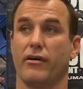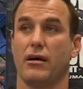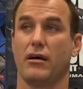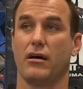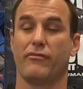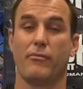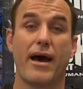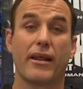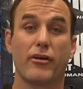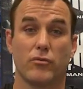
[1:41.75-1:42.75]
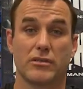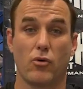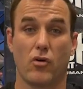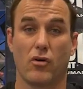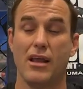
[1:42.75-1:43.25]
a, of a matter, it was
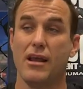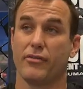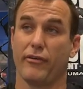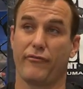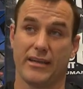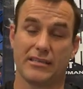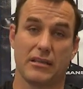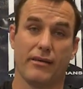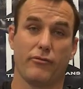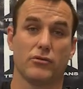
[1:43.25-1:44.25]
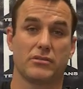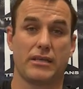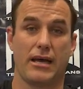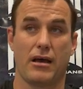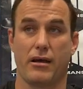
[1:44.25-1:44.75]
more the fitness levels,
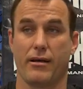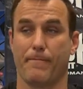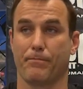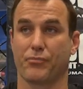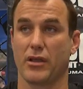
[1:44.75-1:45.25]
um,